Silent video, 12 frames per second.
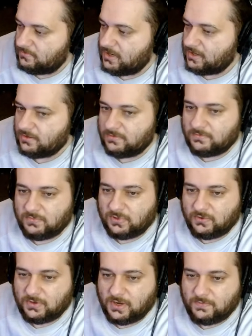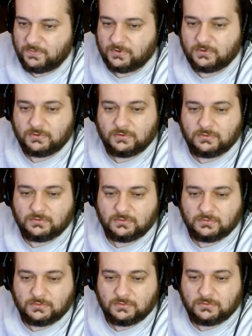Make it blow it up here.
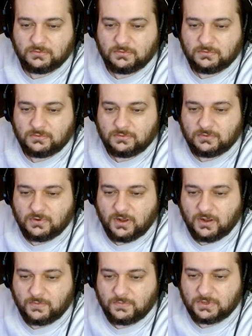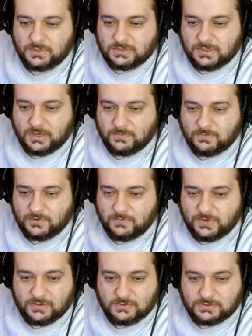Hope the slime
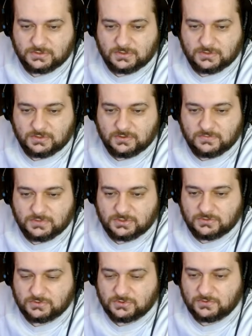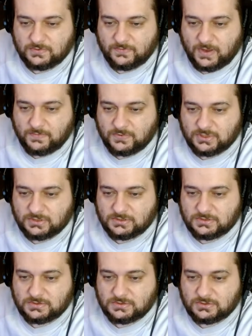could be used in humans to retrieve
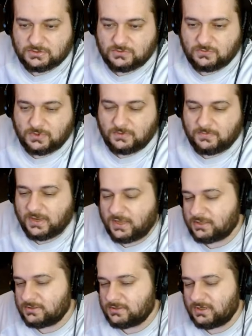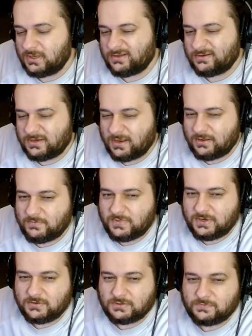objects swallowed by accident. That could
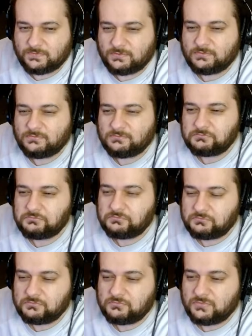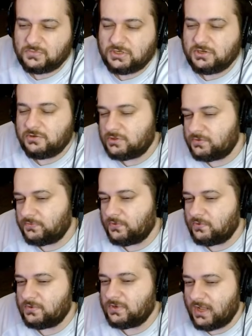be useful.
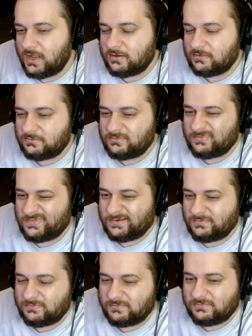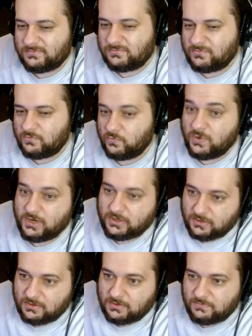Useful, not
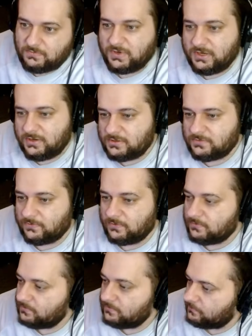weird, but useful.